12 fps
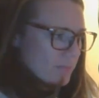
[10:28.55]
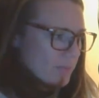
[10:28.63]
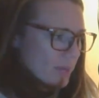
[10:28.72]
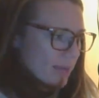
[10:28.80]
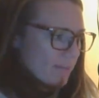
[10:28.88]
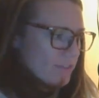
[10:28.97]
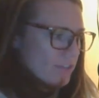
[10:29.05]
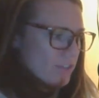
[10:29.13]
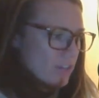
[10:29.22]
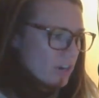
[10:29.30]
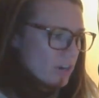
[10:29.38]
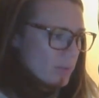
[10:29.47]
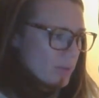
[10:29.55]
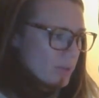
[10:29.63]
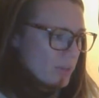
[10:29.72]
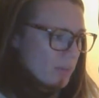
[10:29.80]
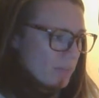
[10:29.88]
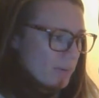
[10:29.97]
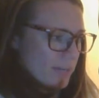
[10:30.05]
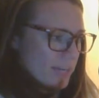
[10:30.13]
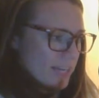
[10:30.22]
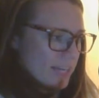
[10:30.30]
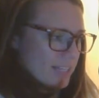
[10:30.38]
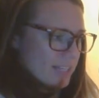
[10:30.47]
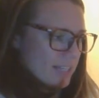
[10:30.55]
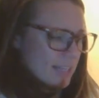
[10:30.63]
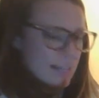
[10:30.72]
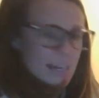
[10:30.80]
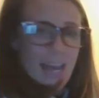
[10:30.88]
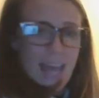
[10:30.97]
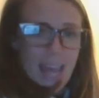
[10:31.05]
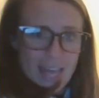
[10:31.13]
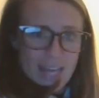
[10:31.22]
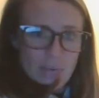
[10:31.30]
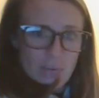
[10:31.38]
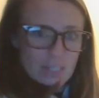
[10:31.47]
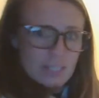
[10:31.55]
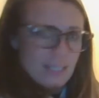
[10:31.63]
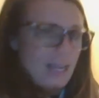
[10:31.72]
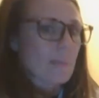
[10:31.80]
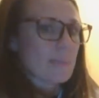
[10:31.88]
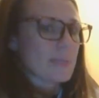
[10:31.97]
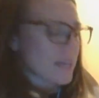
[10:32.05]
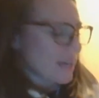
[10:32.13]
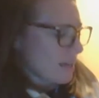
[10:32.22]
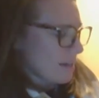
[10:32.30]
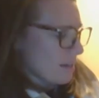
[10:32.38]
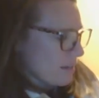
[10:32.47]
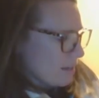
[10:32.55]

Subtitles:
we have to start with an uppercase and end with a stop sign.